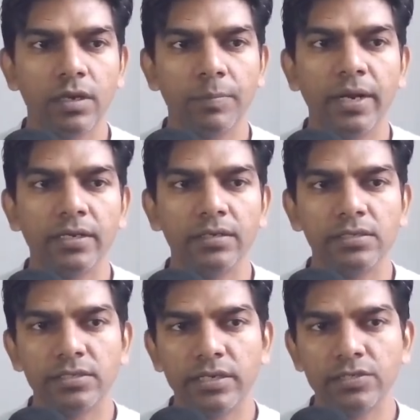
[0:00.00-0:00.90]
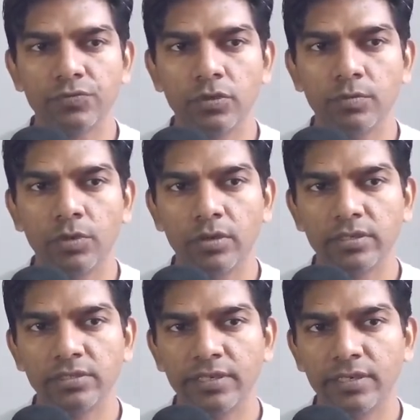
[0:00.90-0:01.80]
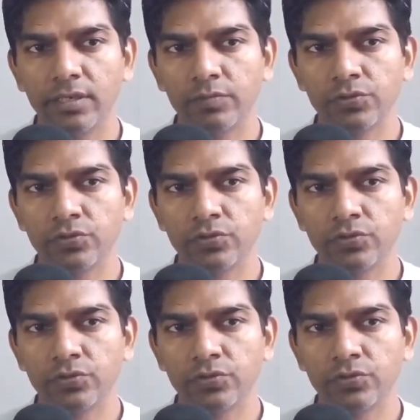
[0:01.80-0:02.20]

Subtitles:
A particle starts from origin at t equals